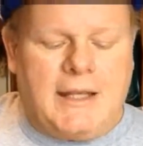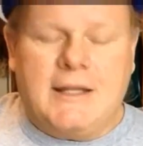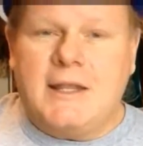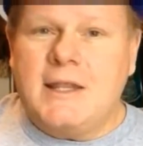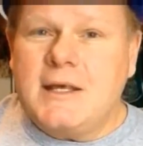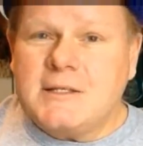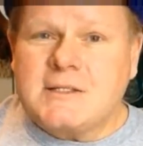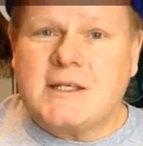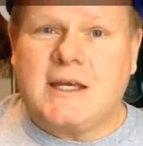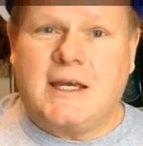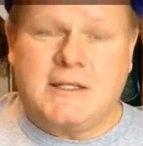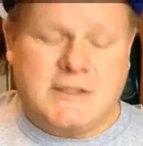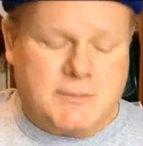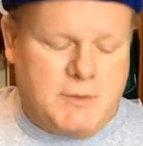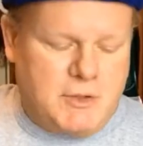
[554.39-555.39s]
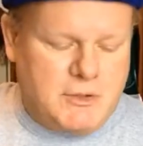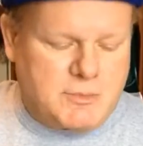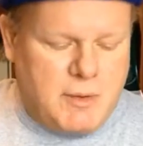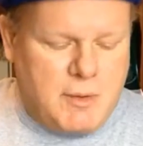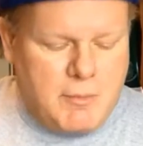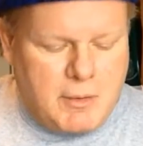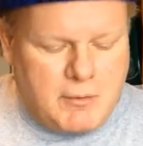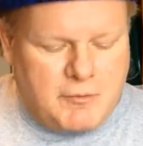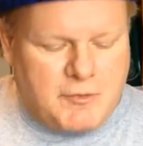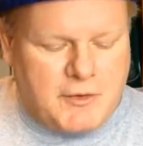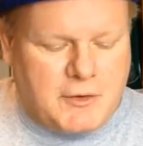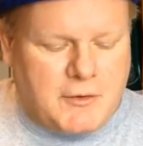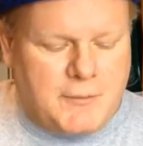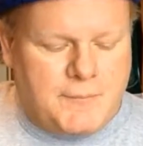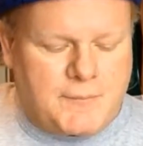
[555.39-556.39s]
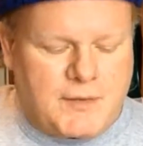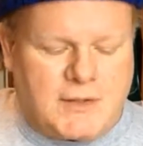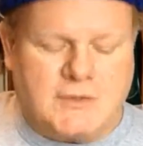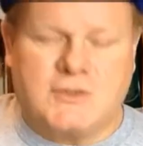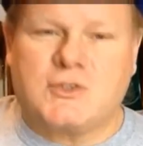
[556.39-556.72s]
In this case, I'm going to use my middle finger because